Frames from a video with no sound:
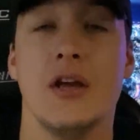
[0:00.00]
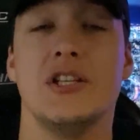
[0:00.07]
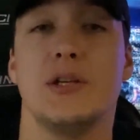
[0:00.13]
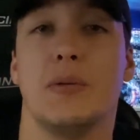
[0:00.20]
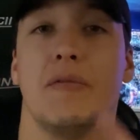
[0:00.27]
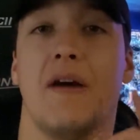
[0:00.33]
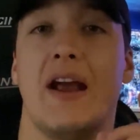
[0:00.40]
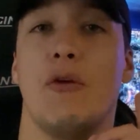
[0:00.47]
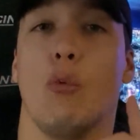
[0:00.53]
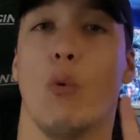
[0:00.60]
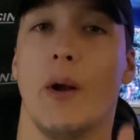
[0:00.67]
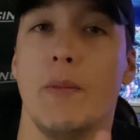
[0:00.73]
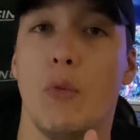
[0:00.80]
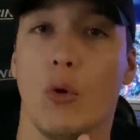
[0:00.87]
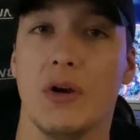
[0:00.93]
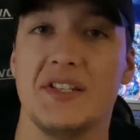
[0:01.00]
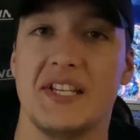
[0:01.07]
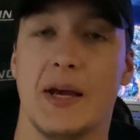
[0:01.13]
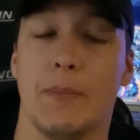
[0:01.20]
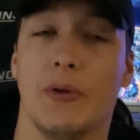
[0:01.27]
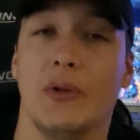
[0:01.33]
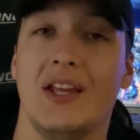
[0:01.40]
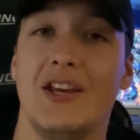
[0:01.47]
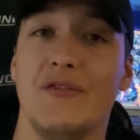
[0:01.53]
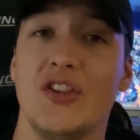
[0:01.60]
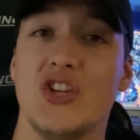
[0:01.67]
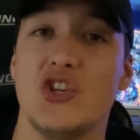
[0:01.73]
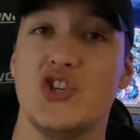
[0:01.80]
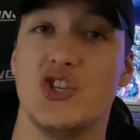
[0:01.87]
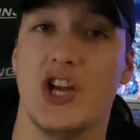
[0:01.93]
To provide one more example, even
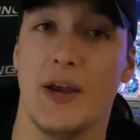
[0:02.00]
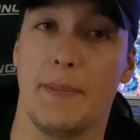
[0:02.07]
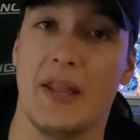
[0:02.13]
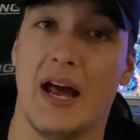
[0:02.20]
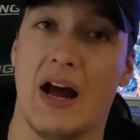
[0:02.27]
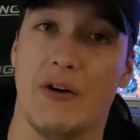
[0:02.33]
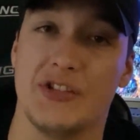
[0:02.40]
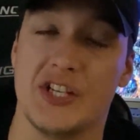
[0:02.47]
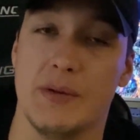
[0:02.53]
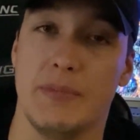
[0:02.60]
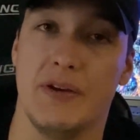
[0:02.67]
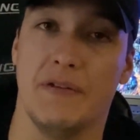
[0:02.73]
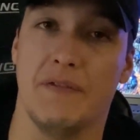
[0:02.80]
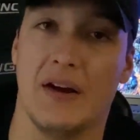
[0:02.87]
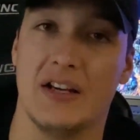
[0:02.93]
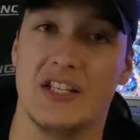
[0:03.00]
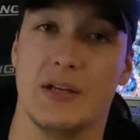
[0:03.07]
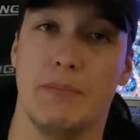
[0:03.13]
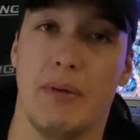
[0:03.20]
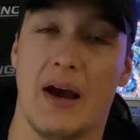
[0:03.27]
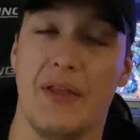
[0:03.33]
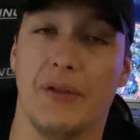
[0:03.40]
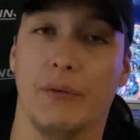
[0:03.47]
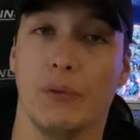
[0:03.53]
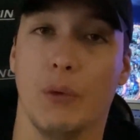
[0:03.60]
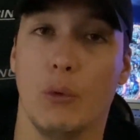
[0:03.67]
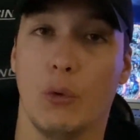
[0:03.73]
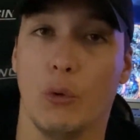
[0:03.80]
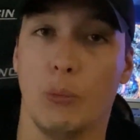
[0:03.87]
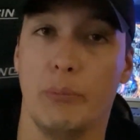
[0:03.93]
the shape of the house can be affected by the
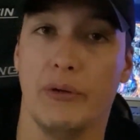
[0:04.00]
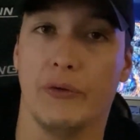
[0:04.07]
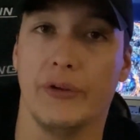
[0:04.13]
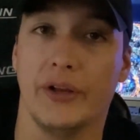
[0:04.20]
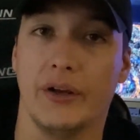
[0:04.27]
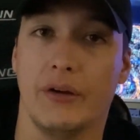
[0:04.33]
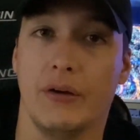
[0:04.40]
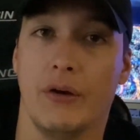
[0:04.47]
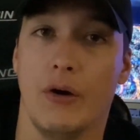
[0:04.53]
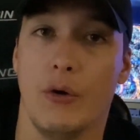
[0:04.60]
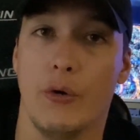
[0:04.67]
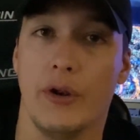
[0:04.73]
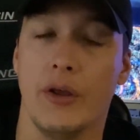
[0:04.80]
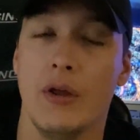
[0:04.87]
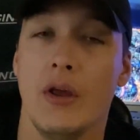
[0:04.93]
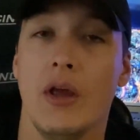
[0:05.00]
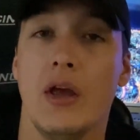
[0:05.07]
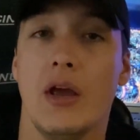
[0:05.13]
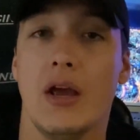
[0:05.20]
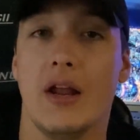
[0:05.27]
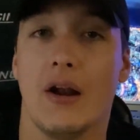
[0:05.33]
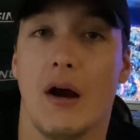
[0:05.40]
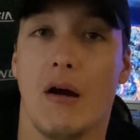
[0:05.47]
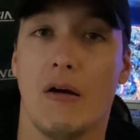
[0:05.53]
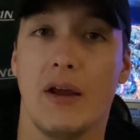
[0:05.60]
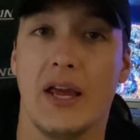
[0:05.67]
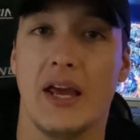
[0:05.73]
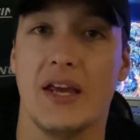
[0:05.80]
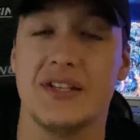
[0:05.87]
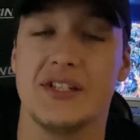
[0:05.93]
local building code. In our
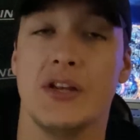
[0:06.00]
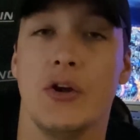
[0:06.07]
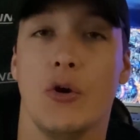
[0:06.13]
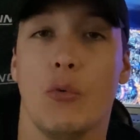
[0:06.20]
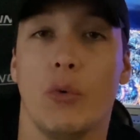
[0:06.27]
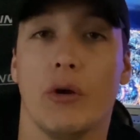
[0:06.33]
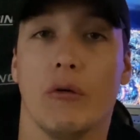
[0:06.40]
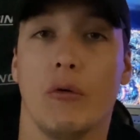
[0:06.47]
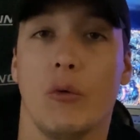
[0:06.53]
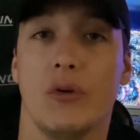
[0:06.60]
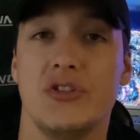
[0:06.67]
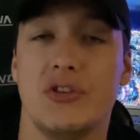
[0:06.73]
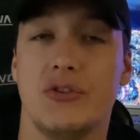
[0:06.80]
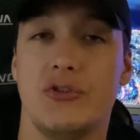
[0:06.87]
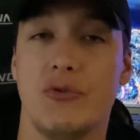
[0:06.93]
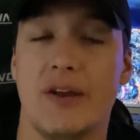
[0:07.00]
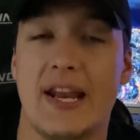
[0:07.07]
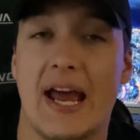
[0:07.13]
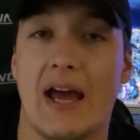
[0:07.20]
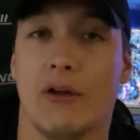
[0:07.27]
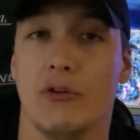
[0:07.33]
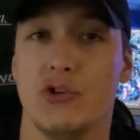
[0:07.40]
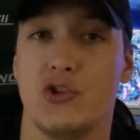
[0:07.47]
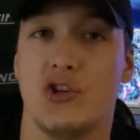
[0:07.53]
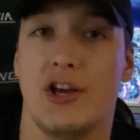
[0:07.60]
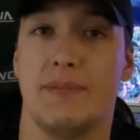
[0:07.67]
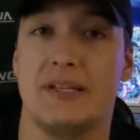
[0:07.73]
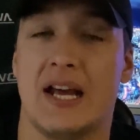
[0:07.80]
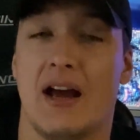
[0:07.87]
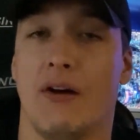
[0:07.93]
case, we're going to do an
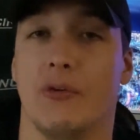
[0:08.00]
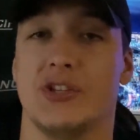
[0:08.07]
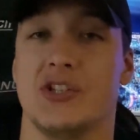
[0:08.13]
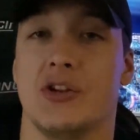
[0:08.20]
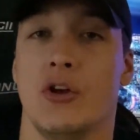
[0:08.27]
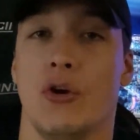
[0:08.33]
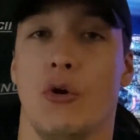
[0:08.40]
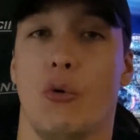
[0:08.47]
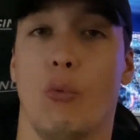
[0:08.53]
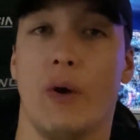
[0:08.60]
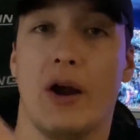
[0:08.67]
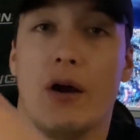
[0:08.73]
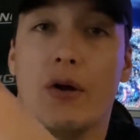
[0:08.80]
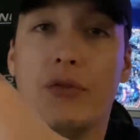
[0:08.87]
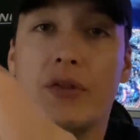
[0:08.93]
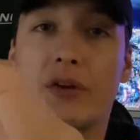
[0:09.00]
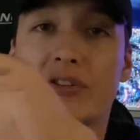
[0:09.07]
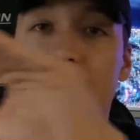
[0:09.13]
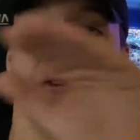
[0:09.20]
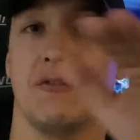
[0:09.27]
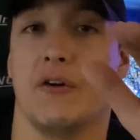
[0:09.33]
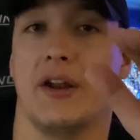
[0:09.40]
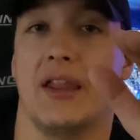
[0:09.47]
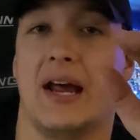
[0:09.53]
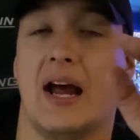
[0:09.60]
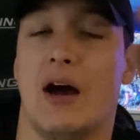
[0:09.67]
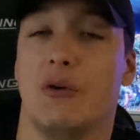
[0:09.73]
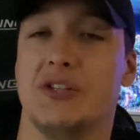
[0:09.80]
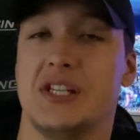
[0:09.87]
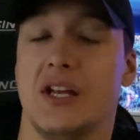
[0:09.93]
L-shaped house where there's the front of the
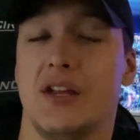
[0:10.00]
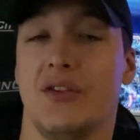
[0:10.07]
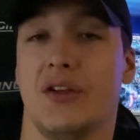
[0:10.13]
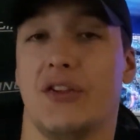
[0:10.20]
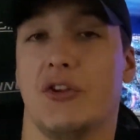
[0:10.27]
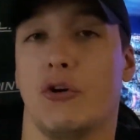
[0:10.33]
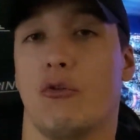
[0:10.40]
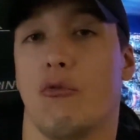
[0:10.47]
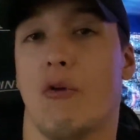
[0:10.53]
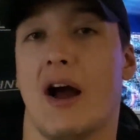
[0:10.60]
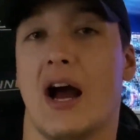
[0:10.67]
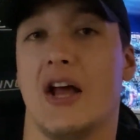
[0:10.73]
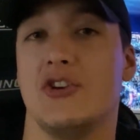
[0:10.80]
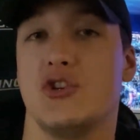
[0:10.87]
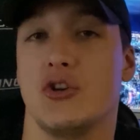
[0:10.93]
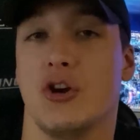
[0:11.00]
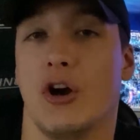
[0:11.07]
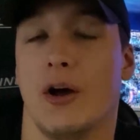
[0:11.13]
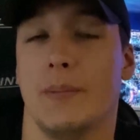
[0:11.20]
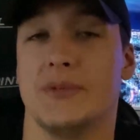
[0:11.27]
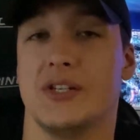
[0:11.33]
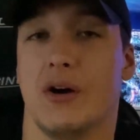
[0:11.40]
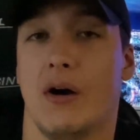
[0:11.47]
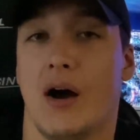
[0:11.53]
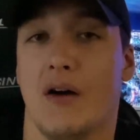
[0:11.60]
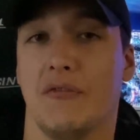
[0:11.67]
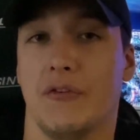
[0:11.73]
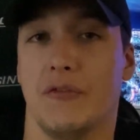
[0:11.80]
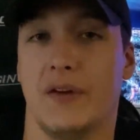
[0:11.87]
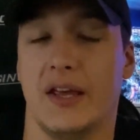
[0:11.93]
house and then the garage comes
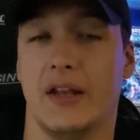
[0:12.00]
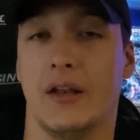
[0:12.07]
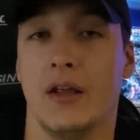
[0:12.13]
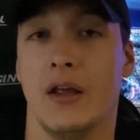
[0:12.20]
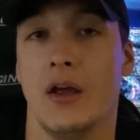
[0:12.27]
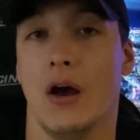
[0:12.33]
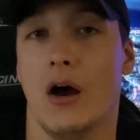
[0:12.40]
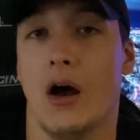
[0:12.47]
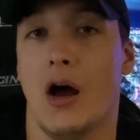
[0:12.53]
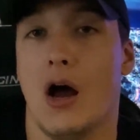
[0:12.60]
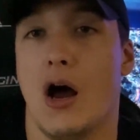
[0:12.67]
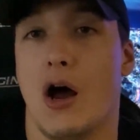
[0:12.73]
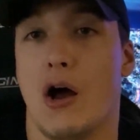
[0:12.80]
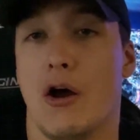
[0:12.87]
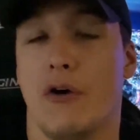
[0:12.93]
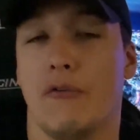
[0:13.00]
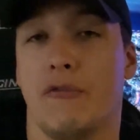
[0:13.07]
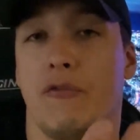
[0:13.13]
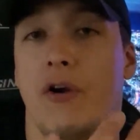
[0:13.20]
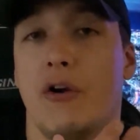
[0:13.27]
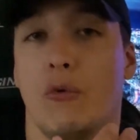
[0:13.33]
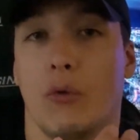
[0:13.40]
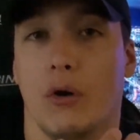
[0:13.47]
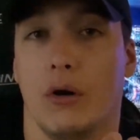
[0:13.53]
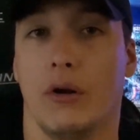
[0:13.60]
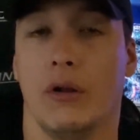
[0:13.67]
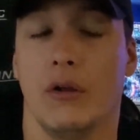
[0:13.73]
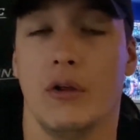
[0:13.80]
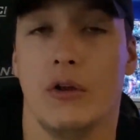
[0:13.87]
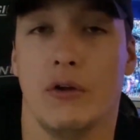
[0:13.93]
off of it frontward
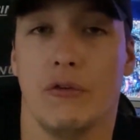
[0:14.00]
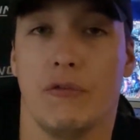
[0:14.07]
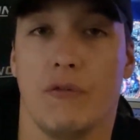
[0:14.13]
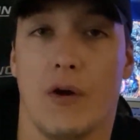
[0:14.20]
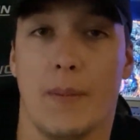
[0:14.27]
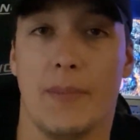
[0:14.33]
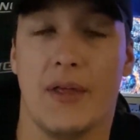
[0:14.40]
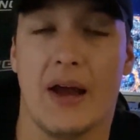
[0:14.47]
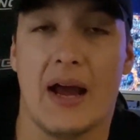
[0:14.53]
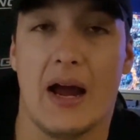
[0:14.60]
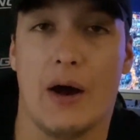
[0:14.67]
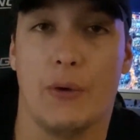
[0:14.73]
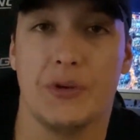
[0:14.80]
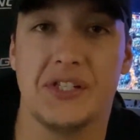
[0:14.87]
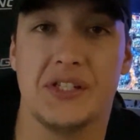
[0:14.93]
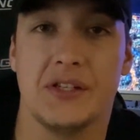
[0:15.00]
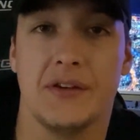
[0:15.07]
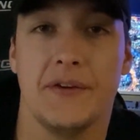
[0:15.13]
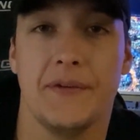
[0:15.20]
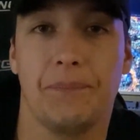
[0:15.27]
from the house.